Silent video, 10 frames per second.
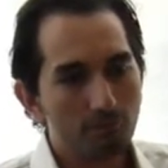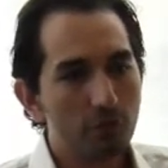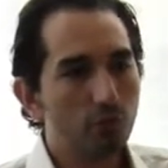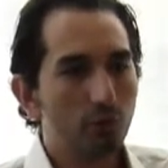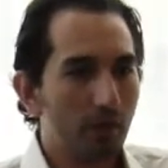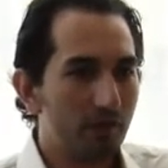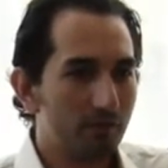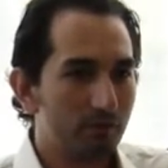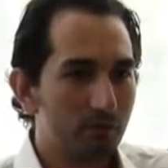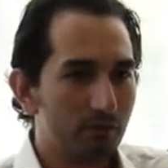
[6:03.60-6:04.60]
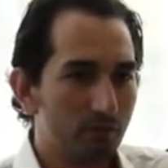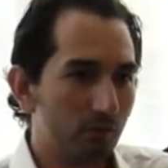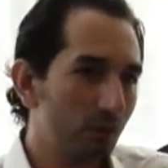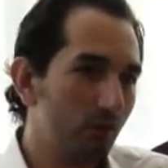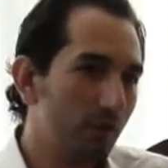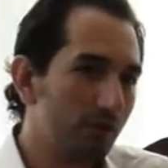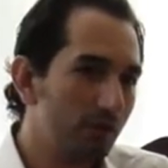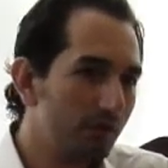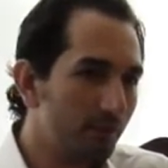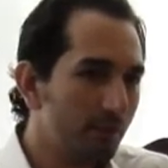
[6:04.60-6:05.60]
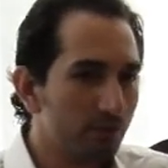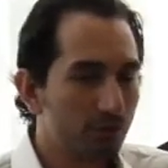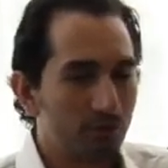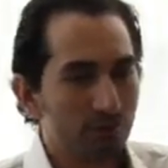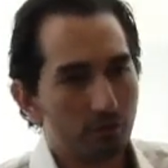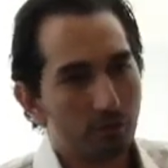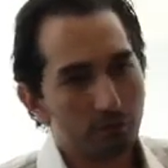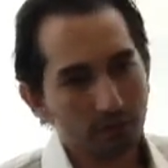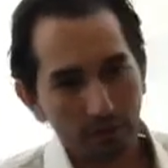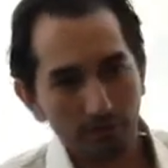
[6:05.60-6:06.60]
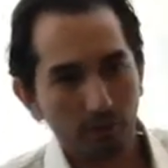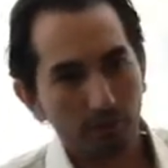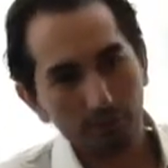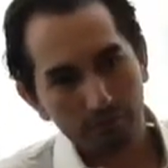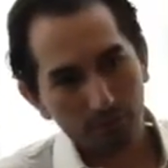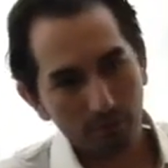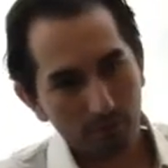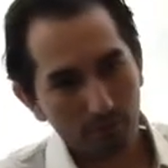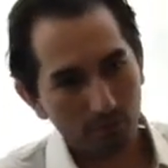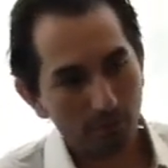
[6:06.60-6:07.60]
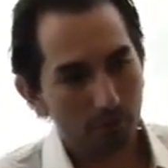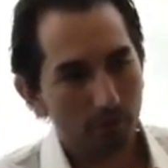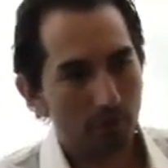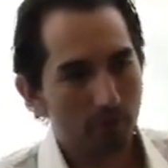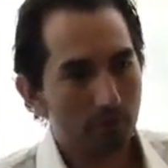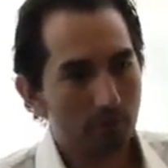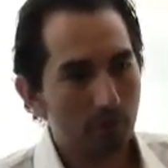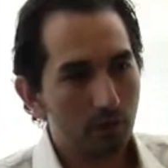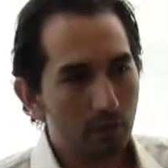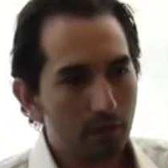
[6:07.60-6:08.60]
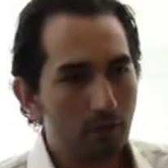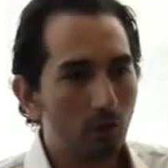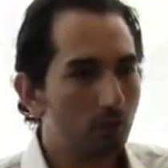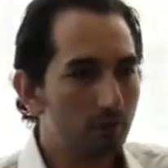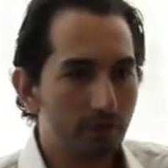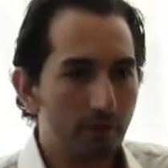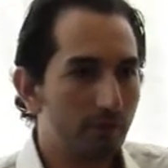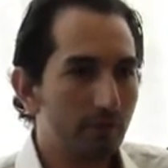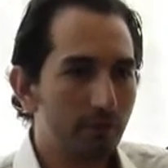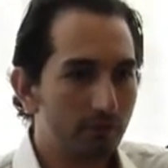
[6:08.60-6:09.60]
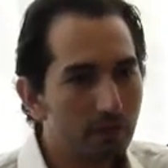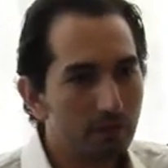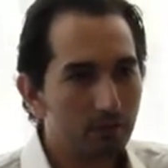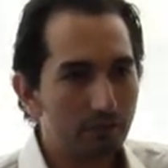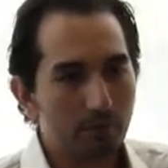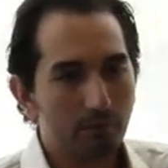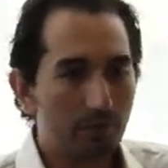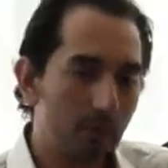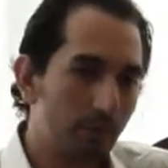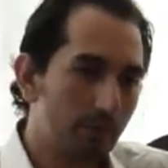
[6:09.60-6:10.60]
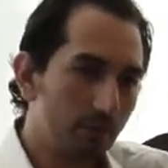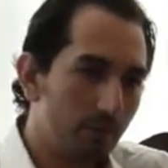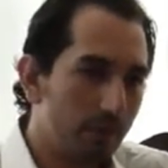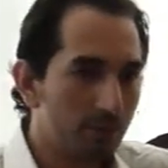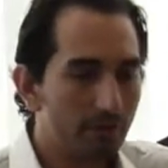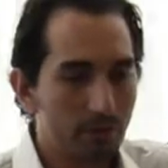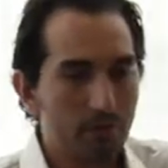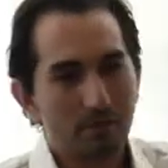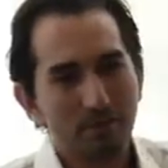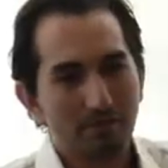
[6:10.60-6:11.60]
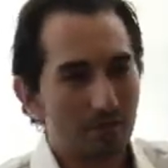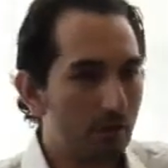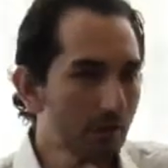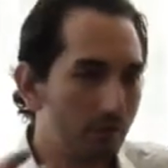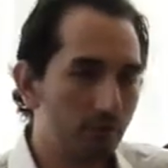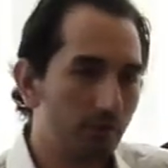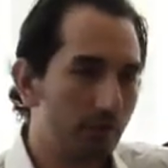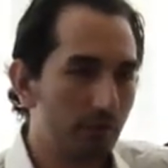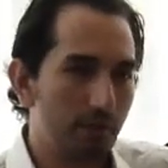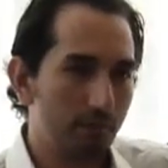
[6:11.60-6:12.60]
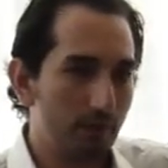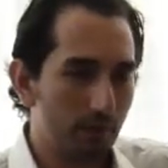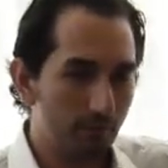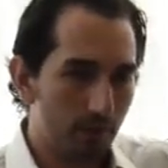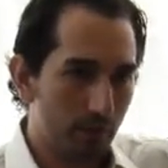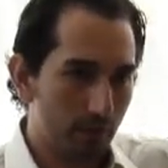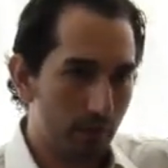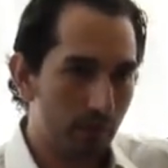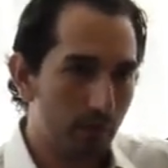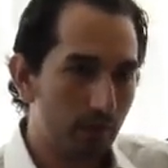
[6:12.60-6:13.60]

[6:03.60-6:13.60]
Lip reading: visualize what this mixture is going to taste with this mixture, and the whole thing with ingredients and being able to measure things, and that comes with time and with